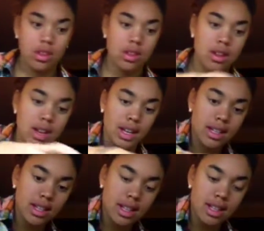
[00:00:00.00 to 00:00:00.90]
Alright,
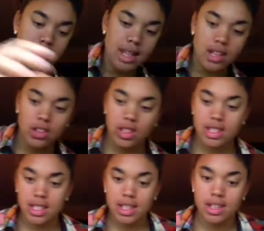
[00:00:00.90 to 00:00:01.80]
so let's take a
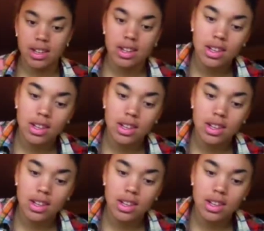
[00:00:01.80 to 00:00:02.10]
look-see here.